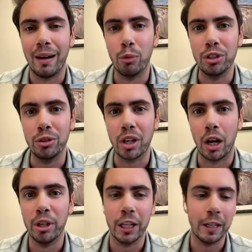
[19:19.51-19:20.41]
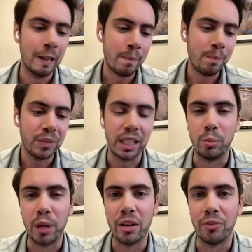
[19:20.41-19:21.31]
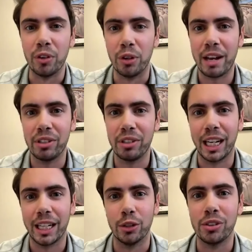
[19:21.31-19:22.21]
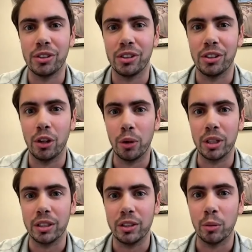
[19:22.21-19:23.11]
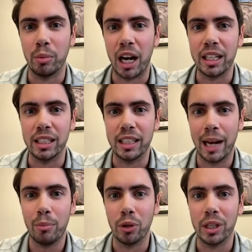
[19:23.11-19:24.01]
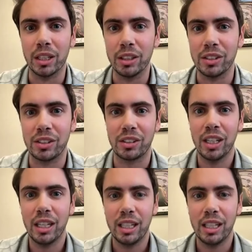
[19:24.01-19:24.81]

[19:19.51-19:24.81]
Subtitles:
When you come in, I think the benefit of having a diagnosis and knowing your body at that point, at least